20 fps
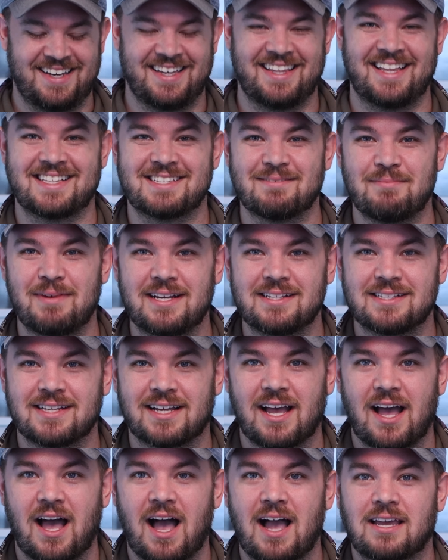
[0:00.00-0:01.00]
that's
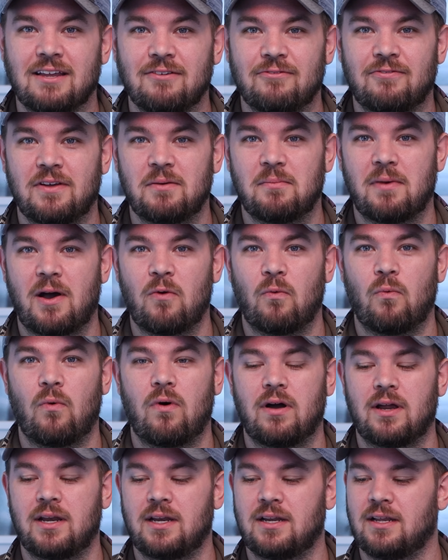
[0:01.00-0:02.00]
amazing. I can fit my
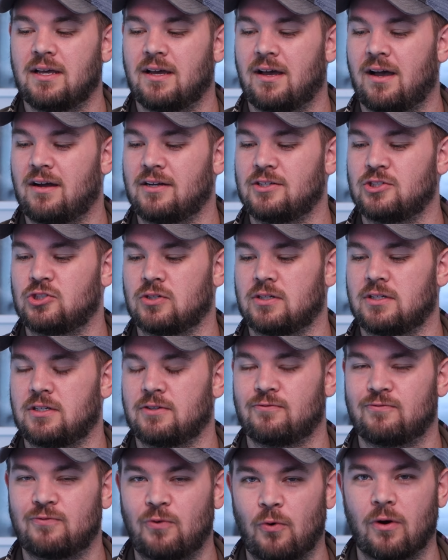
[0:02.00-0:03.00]
100 to
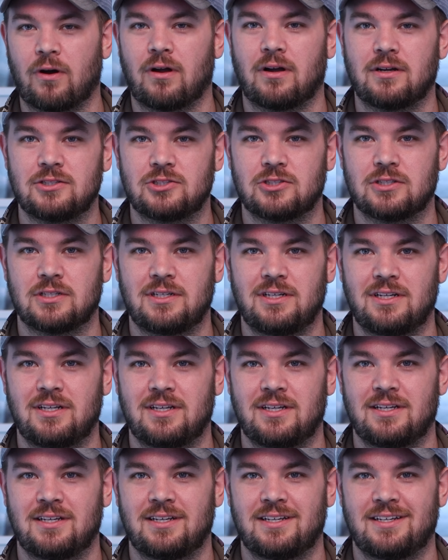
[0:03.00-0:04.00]
400
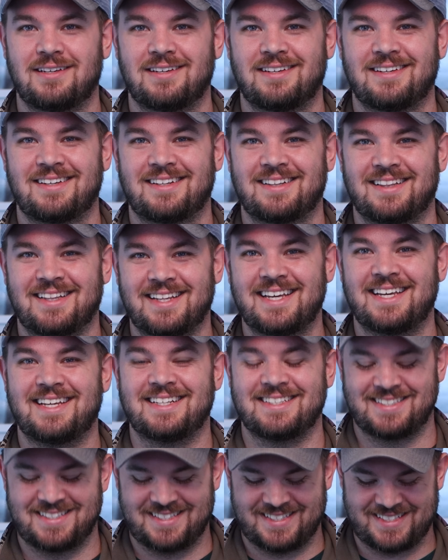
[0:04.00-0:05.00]

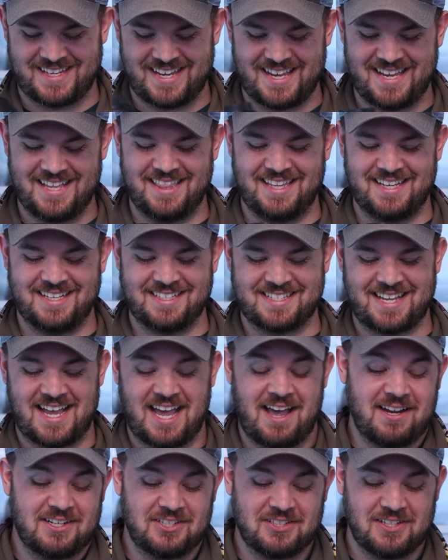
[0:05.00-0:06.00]
lens in this.
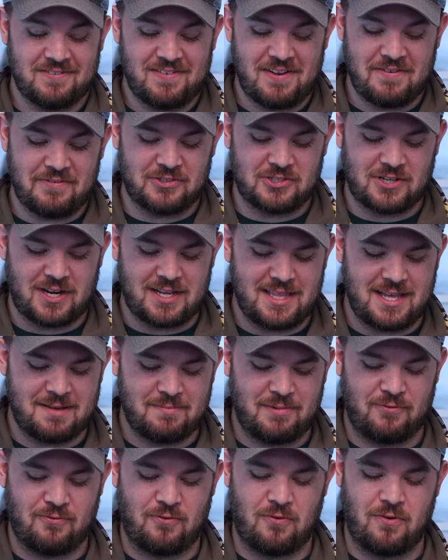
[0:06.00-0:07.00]
I actually have never tried that
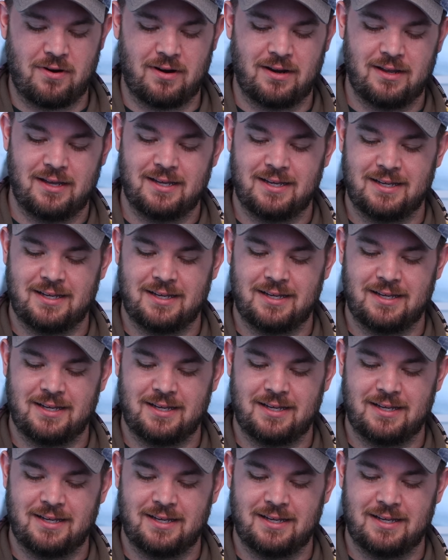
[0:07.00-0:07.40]
before,